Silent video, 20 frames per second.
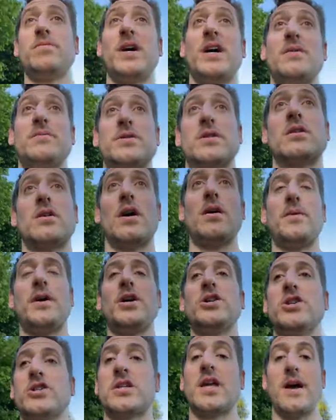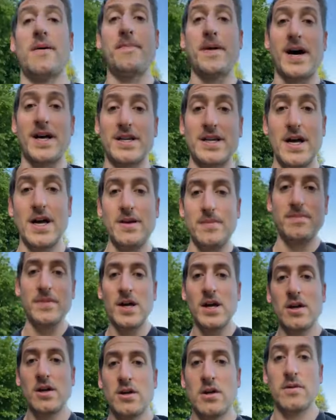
perhaps carbohydrates get a bad name,